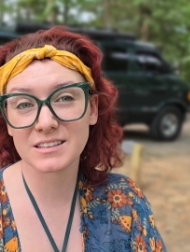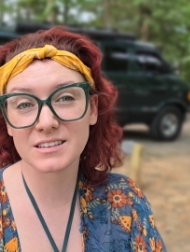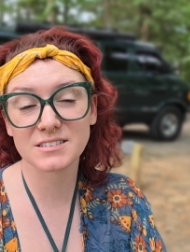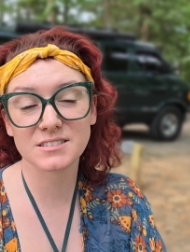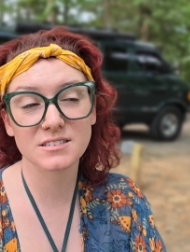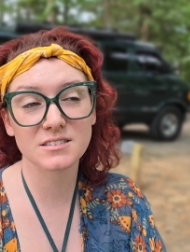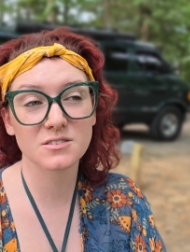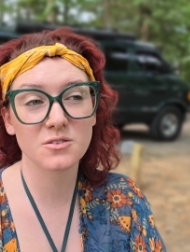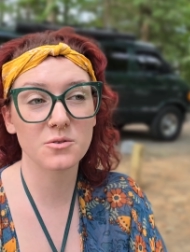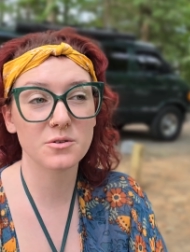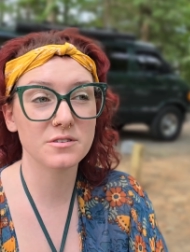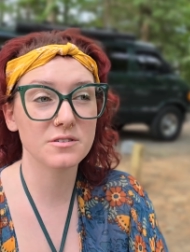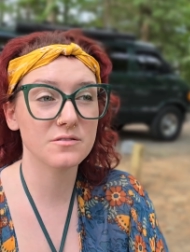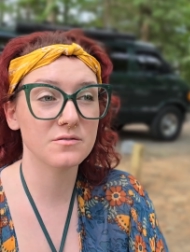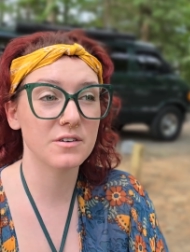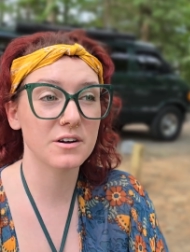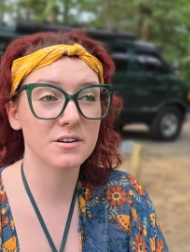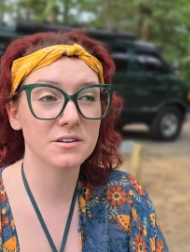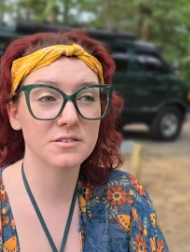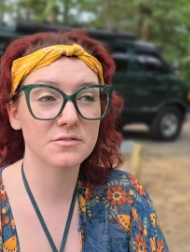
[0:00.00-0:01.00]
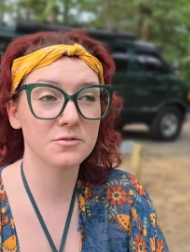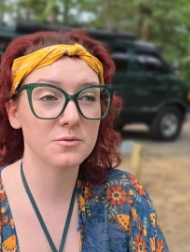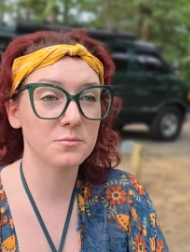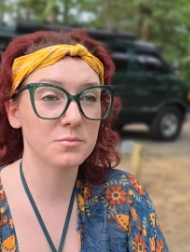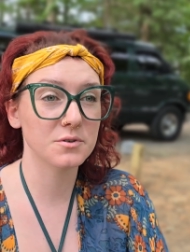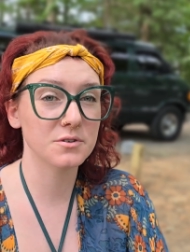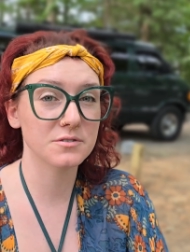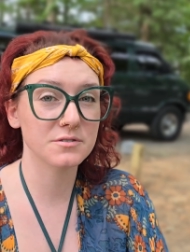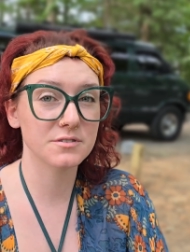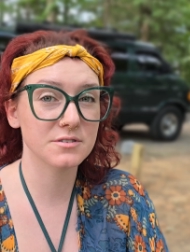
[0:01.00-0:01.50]
This is going to vary from
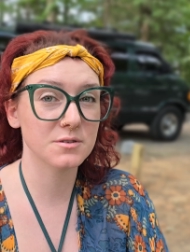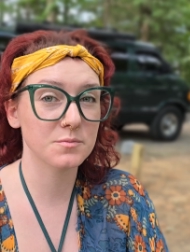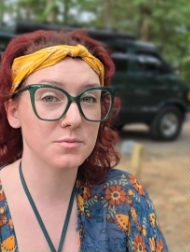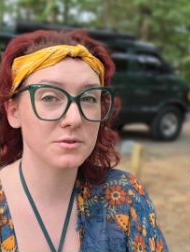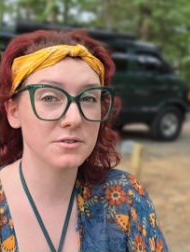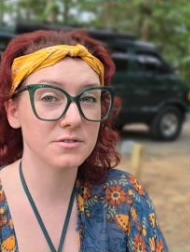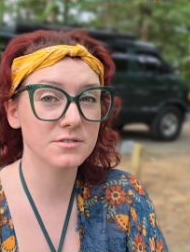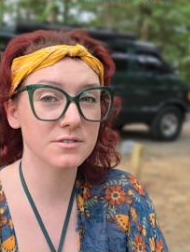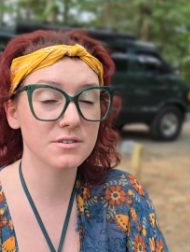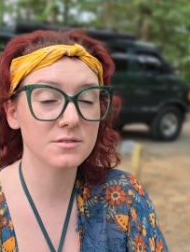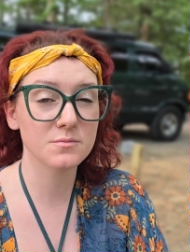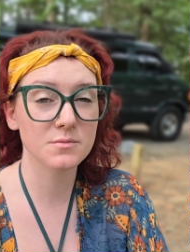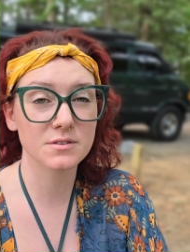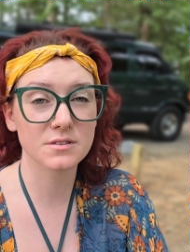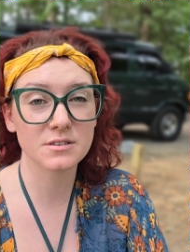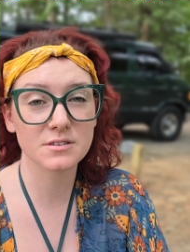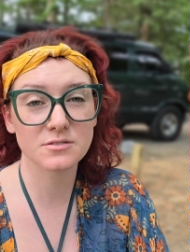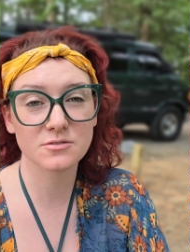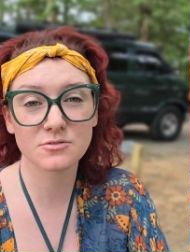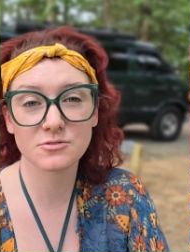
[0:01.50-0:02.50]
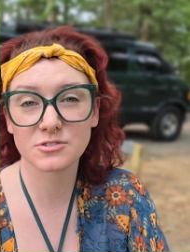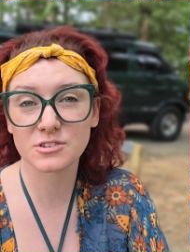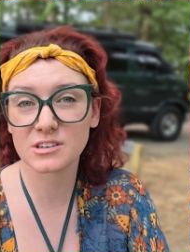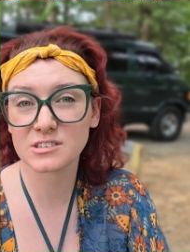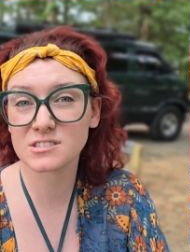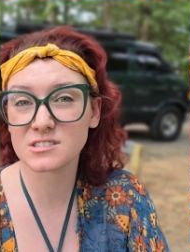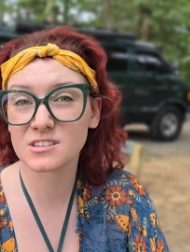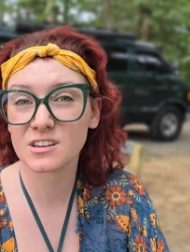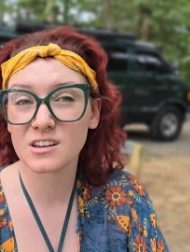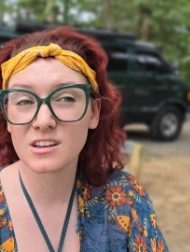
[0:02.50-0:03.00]
person to person, but these are
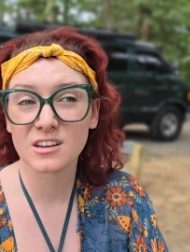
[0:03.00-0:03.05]
just